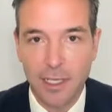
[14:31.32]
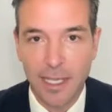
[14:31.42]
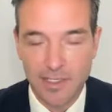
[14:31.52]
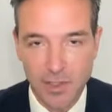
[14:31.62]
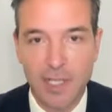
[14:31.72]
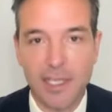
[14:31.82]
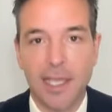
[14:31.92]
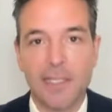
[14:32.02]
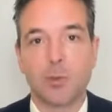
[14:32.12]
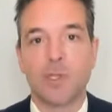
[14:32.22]
It's not a
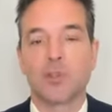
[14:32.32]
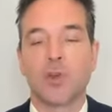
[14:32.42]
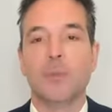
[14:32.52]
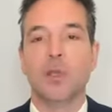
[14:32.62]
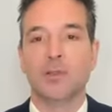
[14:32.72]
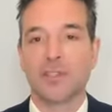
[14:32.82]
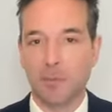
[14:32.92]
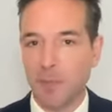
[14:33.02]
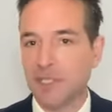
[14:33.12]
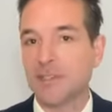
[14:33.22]
case where the tribunal
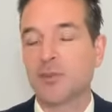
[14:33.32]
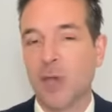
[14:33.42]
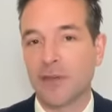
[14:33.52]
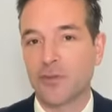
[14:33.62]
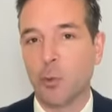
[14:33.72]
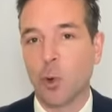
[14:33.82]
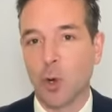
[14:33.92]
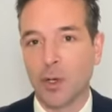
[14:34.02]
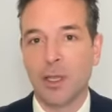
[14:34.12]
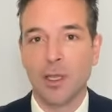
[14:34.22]
submits the draft
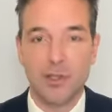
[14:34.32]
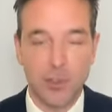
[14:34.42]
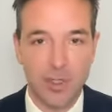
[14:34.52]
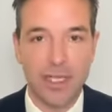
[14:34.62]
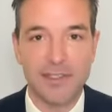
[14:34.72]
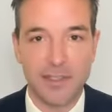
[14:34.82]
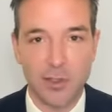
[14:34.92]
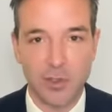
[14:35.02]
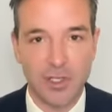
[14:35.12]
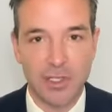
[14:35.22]
award to the
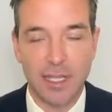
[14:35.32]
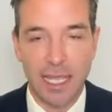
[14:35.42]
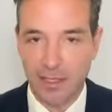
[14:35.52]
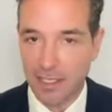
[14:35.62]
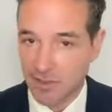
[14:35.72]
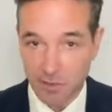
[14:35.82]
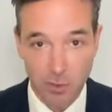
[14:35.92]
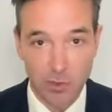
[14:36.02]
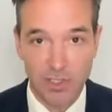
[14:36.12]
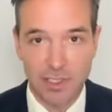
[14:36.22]
institution and the
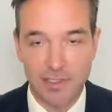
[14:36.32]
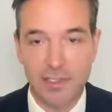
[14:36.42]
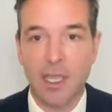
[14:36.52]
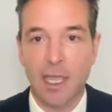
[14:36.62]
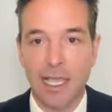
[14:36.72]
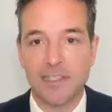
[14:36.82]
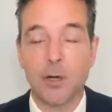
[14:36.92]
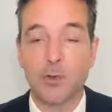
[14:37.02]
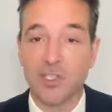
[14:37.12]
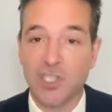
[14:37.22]
institution is
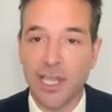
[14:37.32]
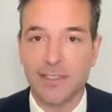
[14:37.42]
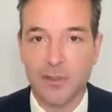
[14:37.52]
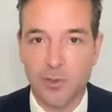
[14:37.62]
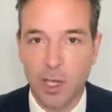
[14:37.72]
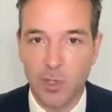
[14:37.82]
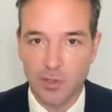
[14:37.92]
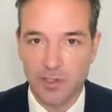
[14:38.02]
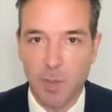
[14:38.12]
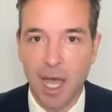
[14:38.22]
out to change the
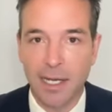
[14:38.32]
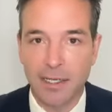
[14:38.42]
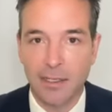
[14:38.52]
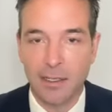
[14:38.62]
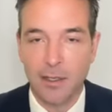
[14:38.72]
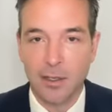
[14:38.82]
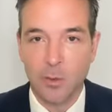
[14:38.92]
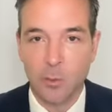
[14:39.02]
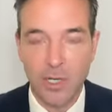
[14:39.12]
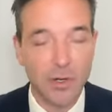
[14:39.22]
tribunal's mind.
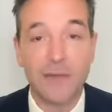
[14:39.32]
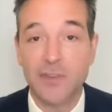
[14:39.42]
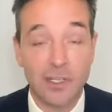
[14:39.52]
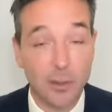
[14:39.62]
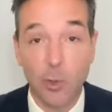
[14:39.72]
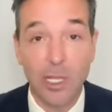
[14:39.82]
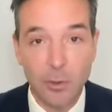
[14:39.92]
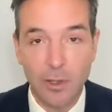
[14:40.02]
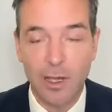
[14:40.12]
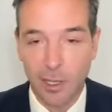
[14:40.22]
We don't have
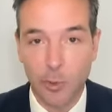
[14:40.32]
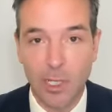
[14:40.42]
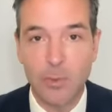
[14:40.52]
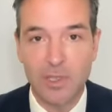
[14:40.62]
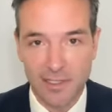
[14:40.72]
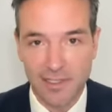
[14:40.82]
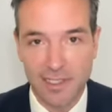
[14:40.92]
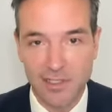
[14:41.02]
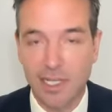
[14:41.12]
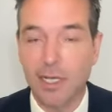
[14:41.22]
to agree with the
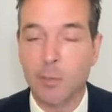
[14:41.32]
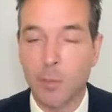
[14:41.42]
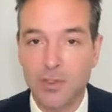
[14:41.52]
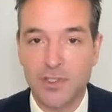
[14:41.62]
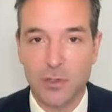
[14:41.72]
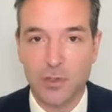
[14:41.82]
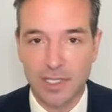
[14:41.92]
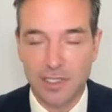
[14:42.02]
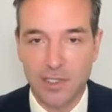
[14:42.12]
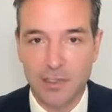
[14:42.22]
decision. And in most
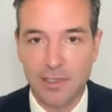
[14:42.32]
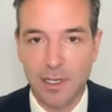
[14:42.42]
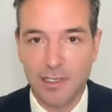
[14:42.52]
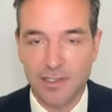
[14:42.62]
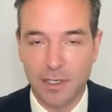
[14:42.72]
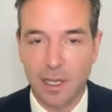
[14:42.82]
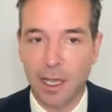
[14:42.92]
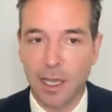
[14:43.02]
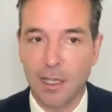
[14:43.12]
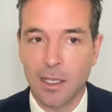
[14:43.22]
jurisdictions,
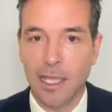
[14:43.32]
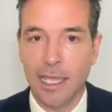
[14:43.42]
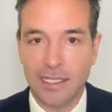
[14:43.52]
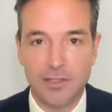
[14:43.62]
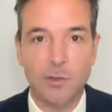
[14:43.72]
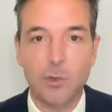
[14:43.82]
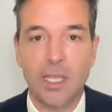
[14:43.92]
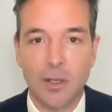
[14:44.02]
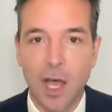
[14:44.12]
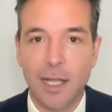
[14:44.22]
you
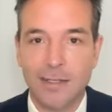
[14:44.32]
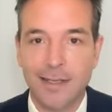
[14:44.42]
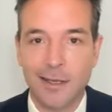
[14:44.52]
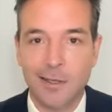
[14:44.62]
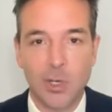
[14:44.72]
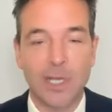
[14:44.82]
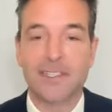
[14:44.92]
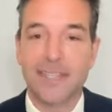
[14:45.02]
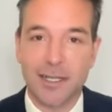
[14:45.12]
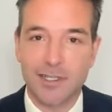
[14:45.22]
cannot try to
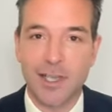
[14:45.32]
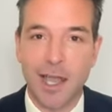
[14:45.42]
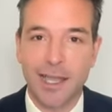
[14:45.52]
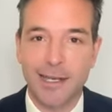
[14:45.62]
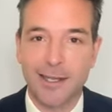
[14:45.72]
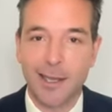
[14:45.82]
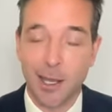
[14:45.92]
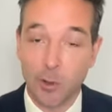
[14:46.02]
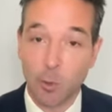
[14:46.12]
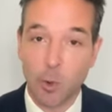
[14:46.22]
set aside
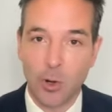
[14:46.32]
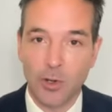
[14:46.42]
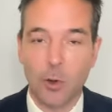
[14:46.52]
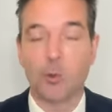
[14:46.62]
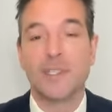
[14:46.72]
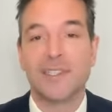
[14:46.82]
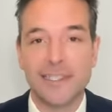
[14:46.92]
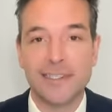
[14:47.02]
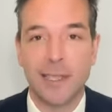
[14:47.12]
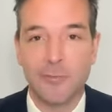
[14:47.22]
an award or
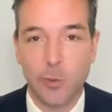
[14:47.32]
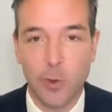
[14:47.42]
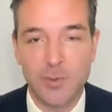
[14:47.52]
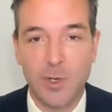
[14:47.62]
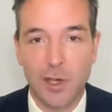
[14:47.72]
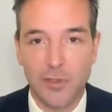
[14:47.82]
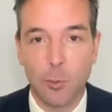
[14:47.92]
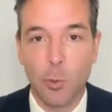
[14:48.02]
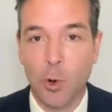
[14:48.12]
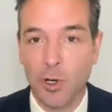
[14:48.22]
resist enforcement on the
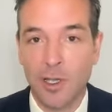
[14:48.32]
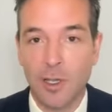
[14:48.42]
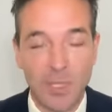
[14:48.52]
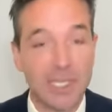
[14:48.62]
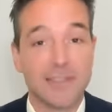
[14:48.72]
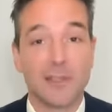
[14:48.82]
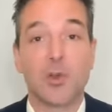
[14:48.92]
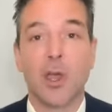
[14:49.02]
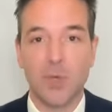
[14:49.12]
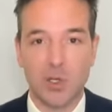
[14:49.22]
award because the
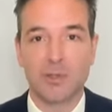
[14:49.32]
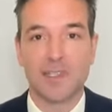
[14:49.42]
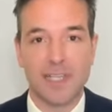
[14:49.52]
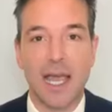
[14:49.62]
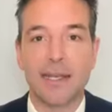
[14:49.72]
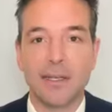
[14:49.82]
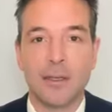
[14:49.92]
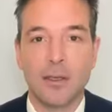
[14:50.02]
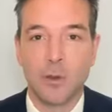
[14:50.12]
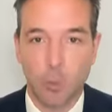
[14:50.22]
tribunal decided
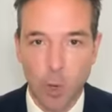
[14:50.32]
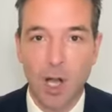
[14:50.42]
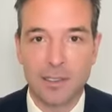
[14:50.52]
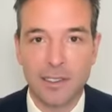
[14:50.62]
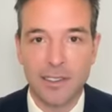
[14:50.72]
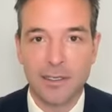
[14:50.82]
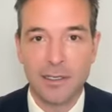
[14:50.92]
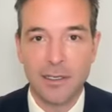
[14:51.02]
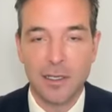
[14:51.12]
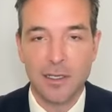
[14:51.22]
wrongly.
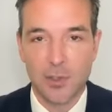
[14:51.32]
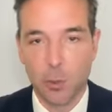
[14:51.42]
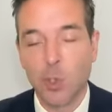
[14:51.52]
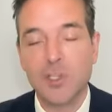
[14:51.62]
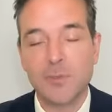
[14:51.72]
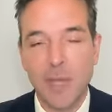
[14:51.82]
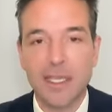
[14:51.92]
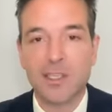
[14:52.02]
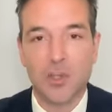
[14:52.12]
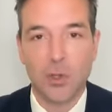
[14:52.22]
So we're just
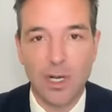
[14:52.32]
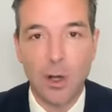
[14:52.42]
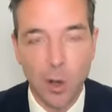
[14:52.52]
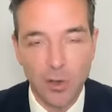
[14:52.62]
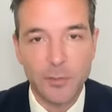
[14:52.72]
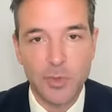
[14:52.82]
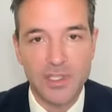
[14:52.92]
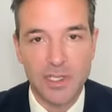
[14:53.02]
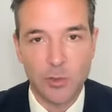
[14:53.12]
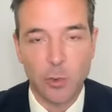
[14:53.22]
making sure that all the
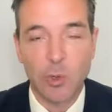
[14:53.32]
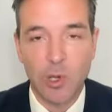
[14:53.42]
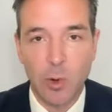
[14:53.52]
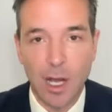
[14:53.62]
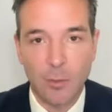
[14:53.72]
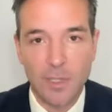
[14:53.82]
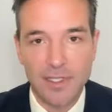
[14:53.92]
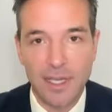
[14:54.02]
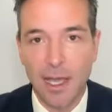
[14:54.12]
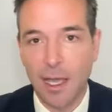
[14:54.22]
procedural
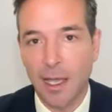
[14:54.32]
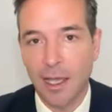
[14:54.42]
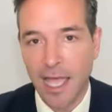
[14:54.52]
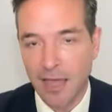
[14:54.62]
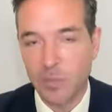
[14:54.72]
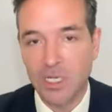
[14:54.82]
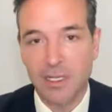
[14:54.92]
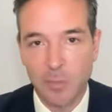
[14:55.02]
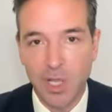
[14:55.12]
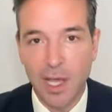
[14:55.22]
requirements have been
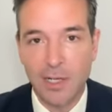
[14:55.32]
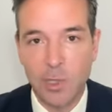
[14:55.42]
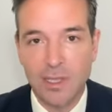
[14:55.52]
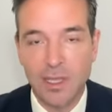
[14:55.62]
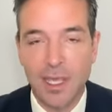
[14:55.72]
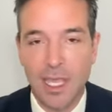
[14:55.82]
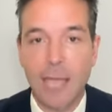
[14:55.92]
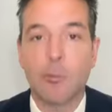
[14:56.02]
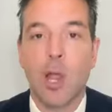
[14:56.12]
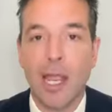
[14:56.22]
complied with.
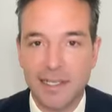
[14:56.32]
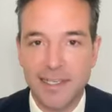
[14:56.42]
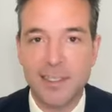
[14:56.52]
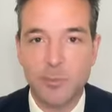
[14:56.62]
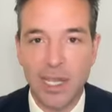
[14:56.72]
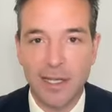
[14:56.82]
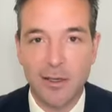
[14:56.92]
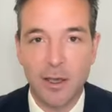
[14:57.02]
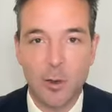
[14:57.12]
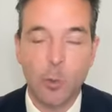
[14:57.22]
And we're
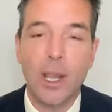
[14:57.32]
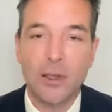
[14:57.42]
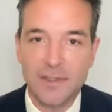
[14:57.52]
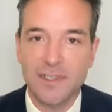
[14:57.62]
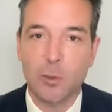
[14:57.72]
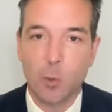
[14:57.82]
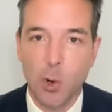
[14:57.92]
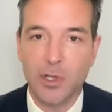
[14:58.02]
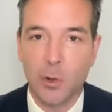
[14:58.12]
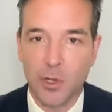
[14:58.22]
anticipating, where is this
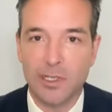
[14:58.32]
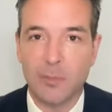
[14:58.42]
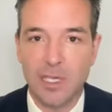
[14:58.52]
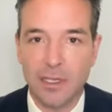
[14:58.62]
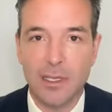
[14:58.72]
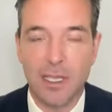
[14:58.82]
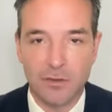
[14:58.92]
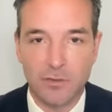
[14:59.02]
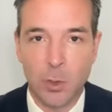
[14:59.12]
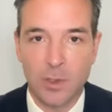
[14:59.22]
award going to be
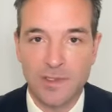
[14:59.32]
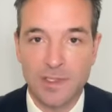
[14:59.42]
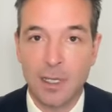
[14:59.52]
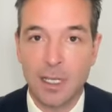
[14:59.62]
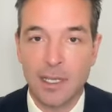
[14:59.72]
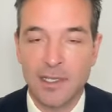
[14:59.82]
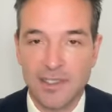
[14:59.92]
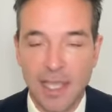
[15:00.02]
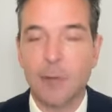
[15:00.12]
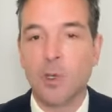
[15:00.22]
enforced?
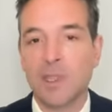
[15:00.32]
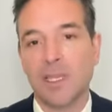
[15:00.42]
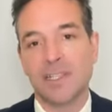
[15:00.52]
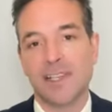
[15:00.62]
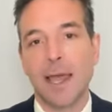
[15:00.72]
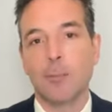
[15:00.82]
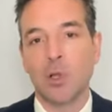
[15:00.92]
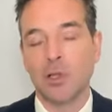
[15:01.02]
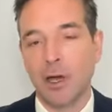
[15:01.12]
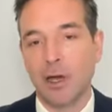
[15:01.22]
Staying with the
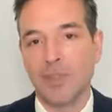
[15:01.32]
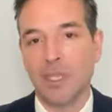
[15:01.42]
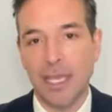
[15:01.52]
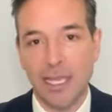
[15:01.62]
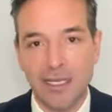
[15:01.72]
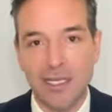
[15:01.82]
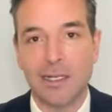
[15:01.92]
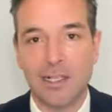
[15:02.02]
example of the Indian